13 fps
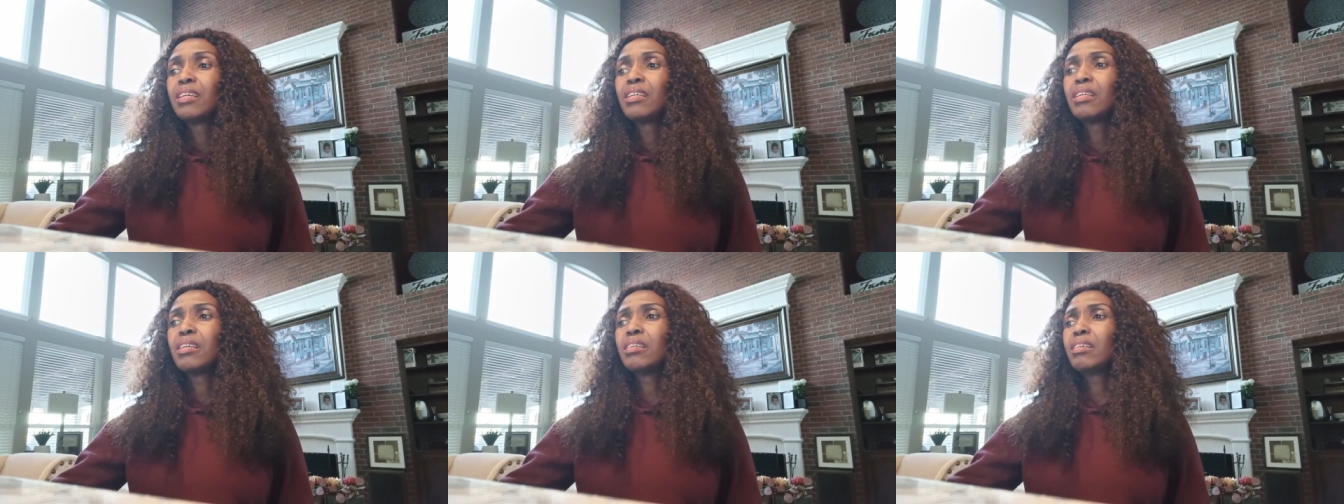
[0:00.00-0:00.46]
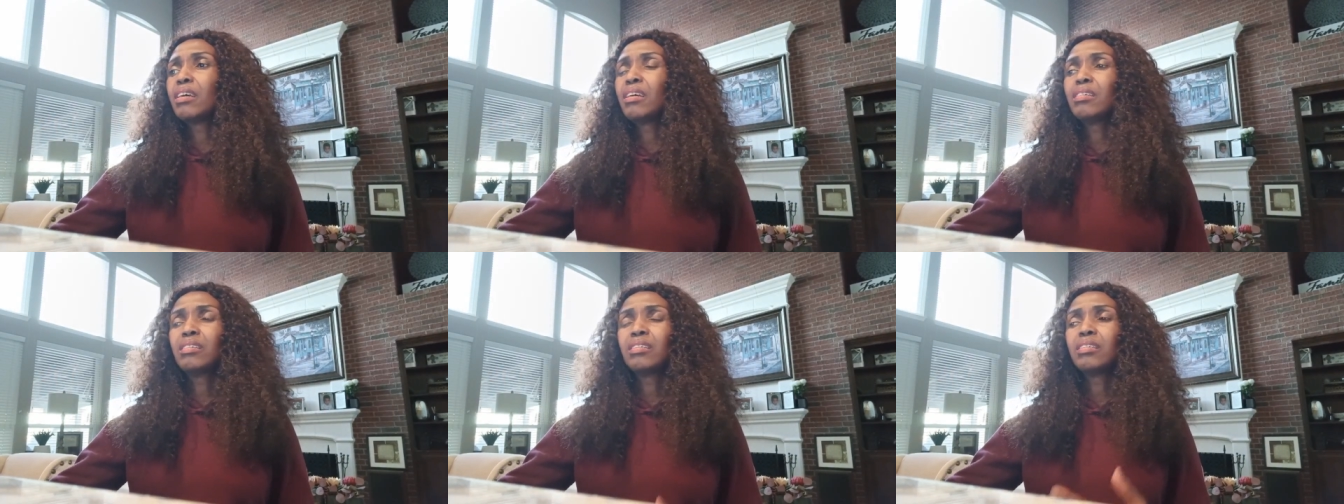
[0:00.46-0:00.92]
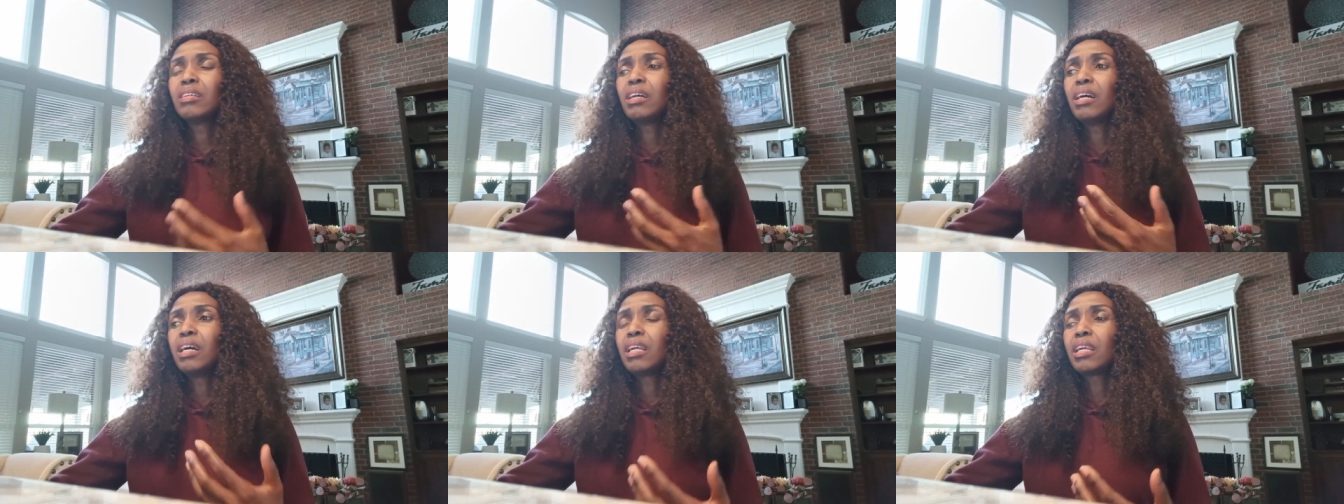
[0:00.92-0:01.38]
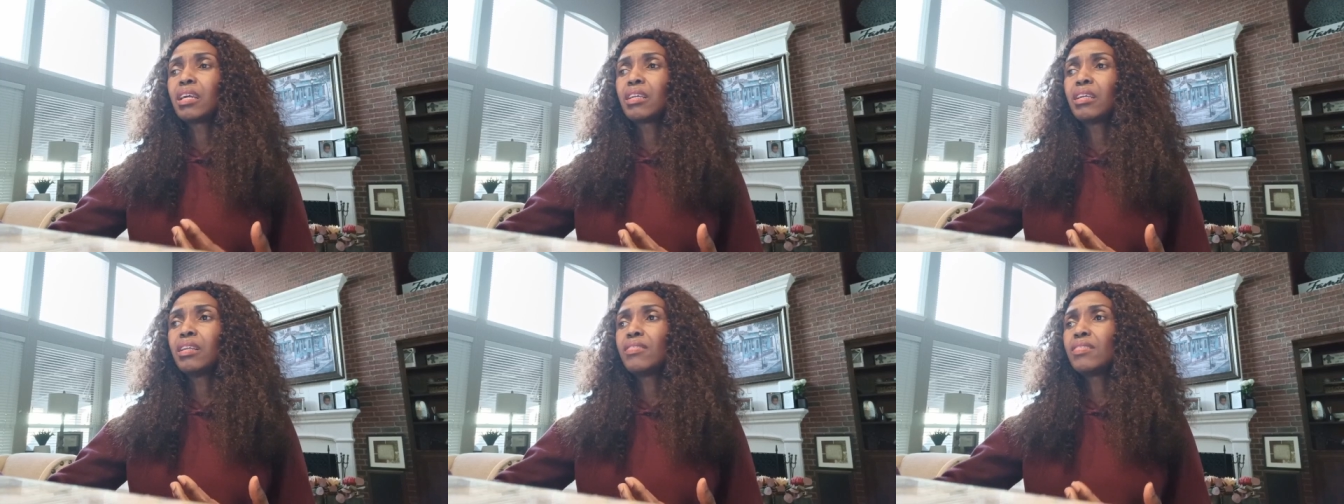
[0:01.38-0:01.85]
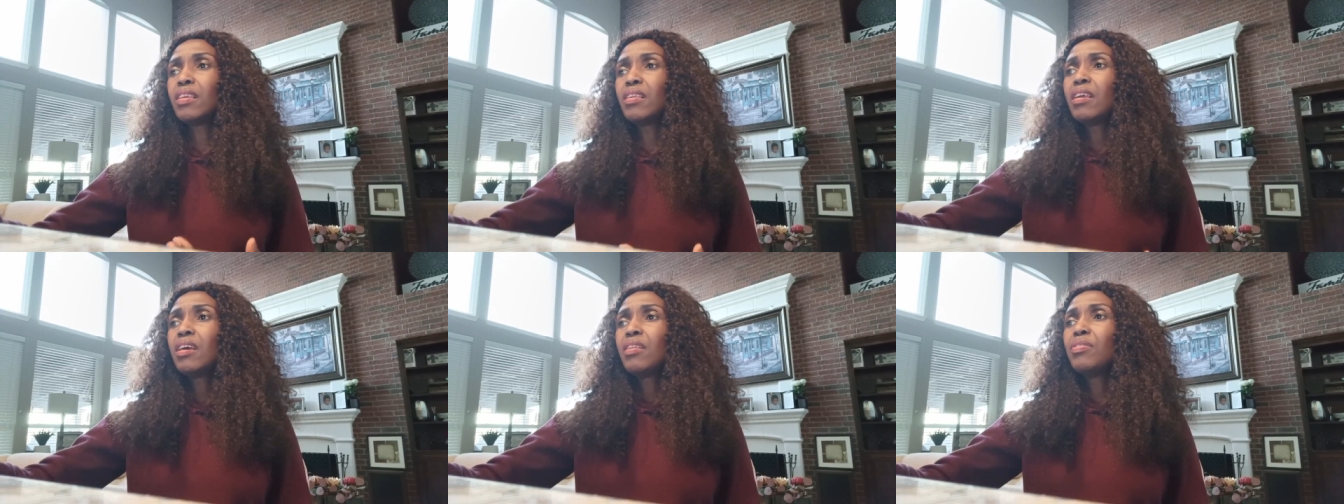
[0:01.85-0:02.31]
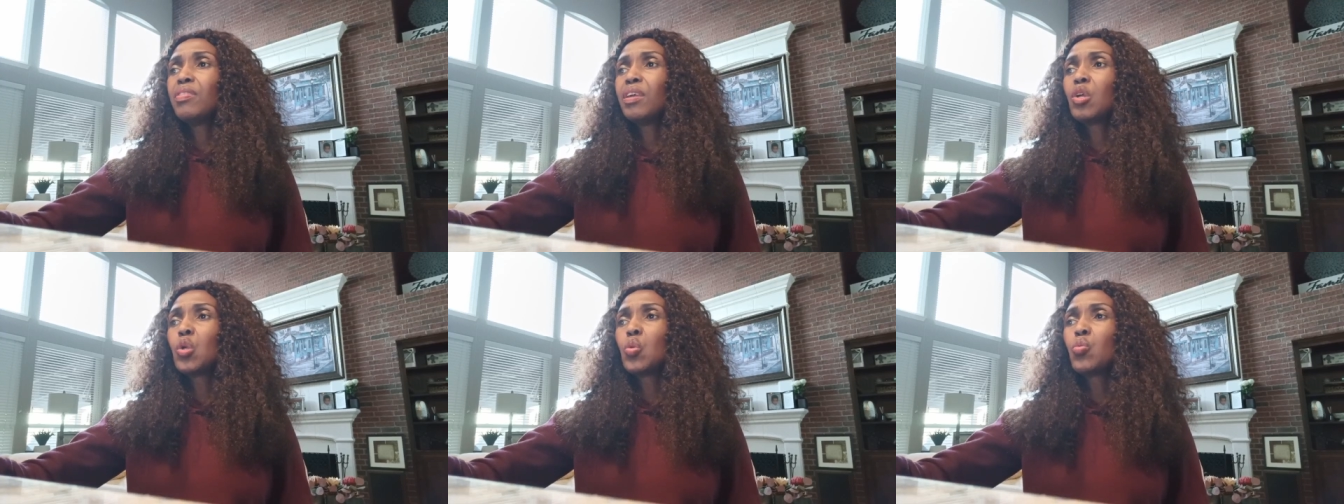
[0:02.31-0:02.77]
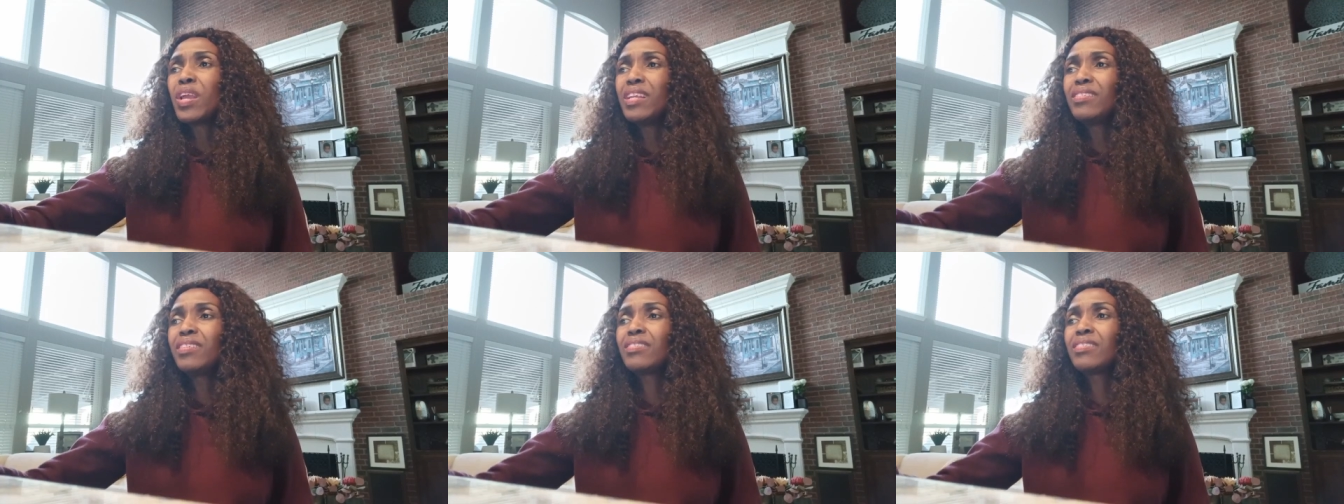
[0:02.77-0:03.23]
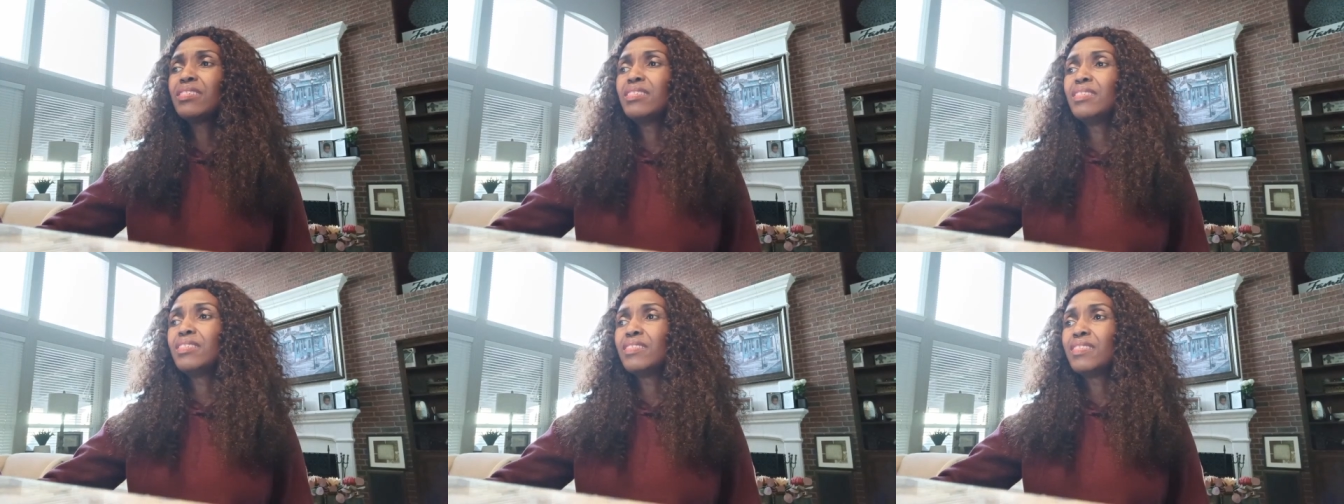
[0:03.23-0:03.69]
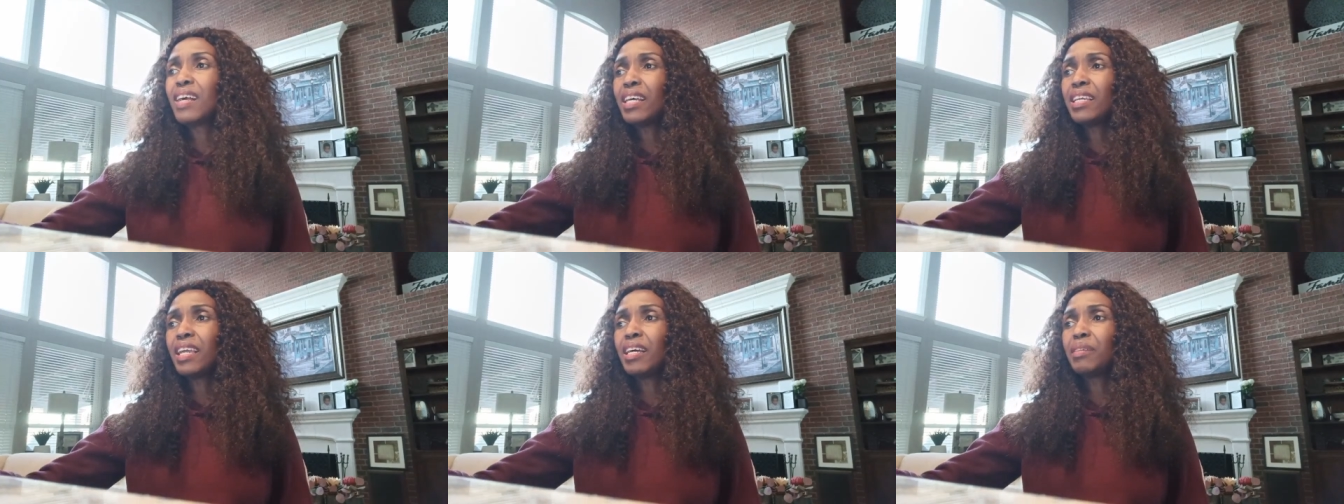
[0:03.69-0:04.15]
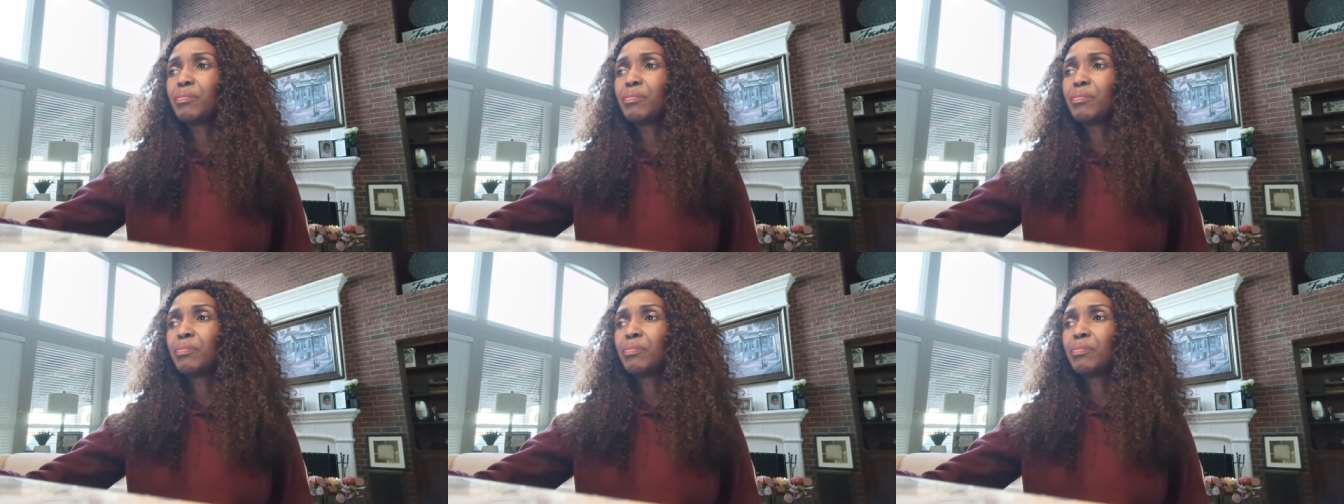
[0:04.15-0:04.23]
uh, uh, uh, can I say the greatest desire